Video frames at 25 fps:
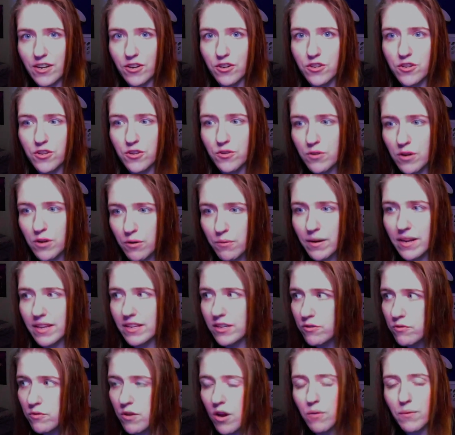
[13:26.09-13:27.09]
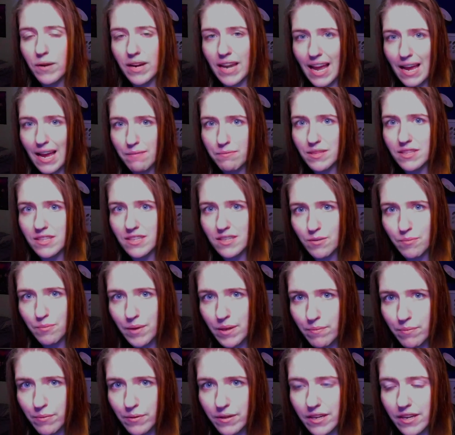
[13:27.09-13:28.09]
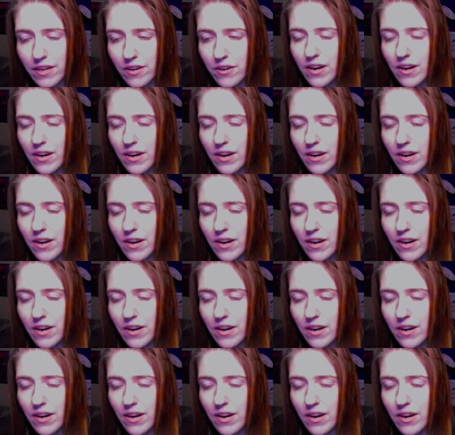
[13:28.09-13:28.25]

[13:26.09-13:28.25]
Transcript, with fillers: Do you know what happens to people here?